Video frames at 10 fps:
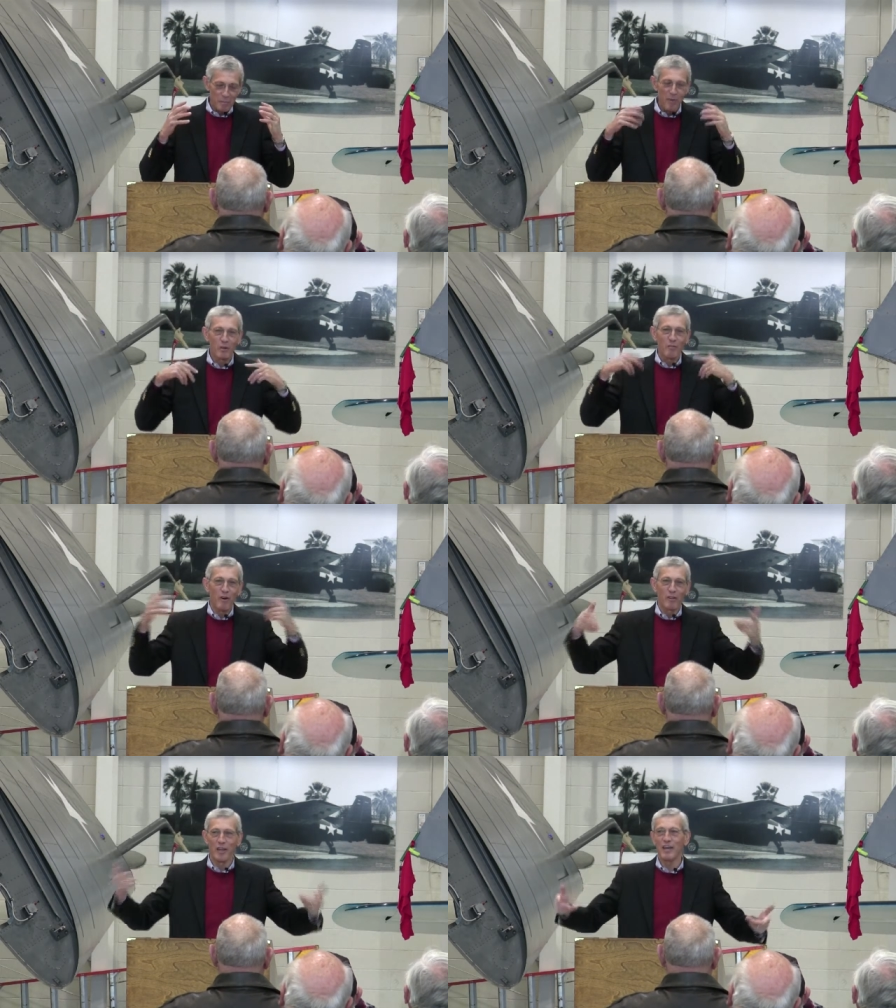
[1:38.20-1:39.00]
the point
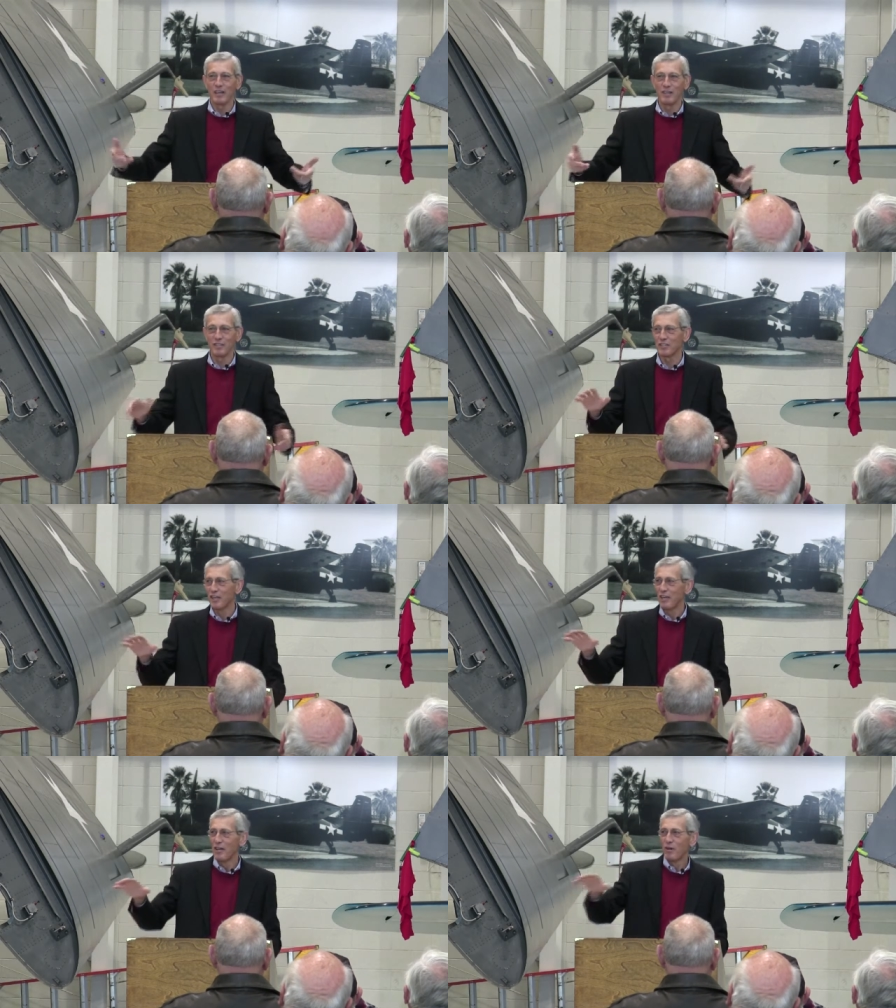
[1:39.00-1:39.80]
of all of that is,
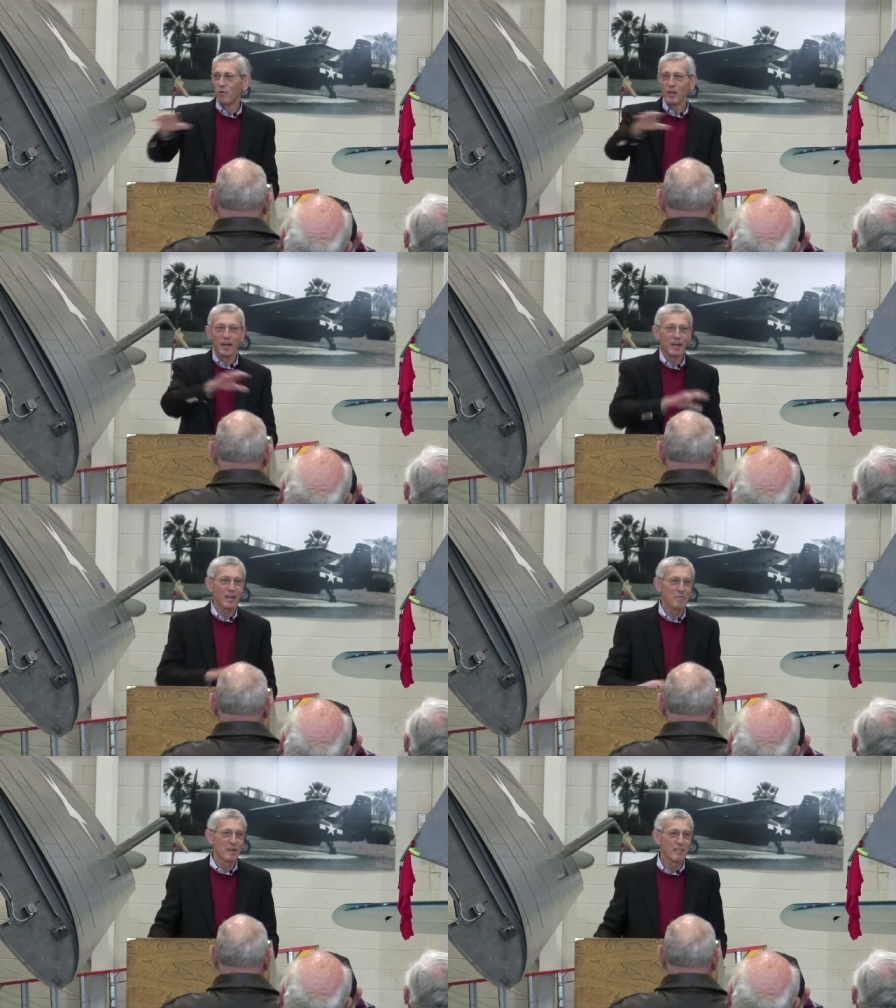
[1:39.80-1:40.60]
when I
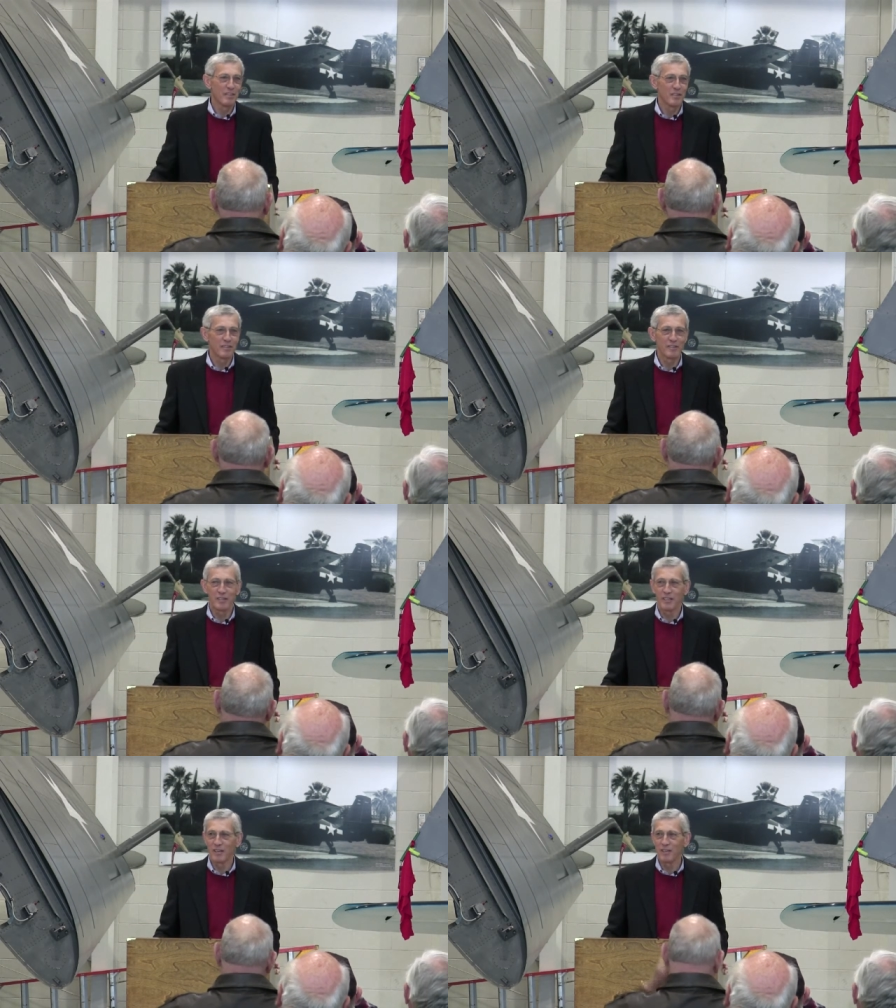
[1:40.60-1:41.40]
come in here